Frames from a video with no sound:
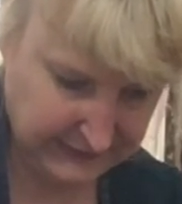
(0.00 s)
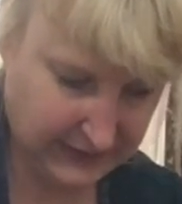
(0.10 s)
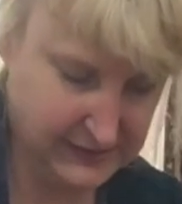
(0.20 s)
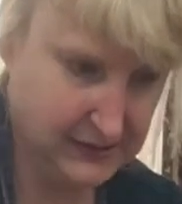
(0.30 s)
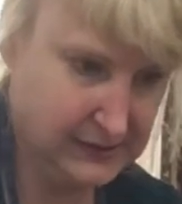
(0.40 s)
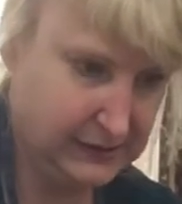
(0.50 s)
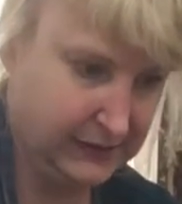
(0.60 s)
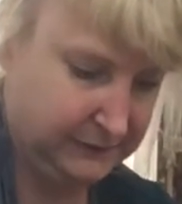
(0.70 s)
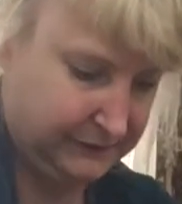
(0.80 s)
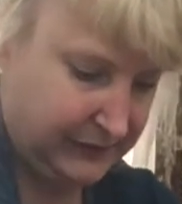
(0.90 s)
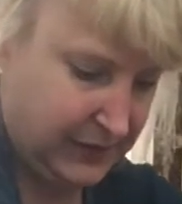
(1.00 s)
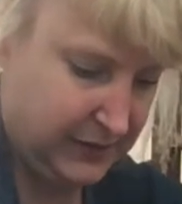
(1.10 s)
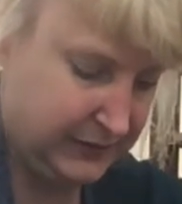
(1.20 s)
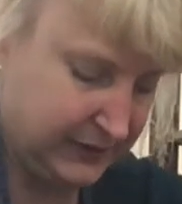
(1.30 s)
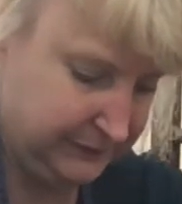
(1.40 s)
Nice and clean.
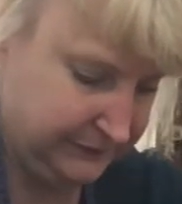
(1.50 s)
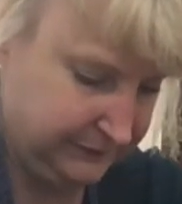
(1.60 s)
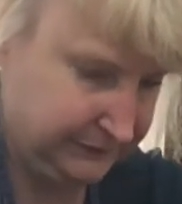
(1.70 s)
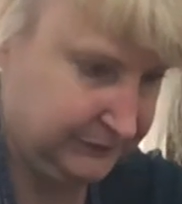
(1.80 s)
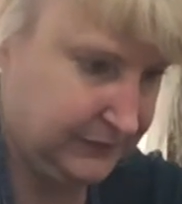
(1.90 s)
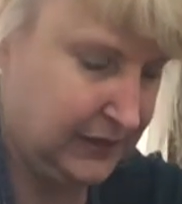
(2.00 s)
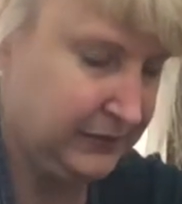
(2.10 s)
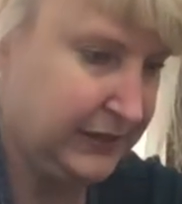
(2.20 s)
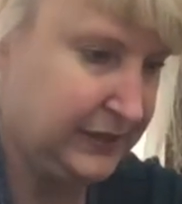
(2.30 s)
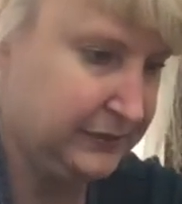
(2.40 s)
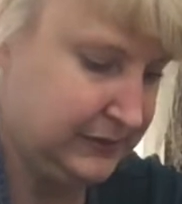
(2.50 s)
All right, here we go.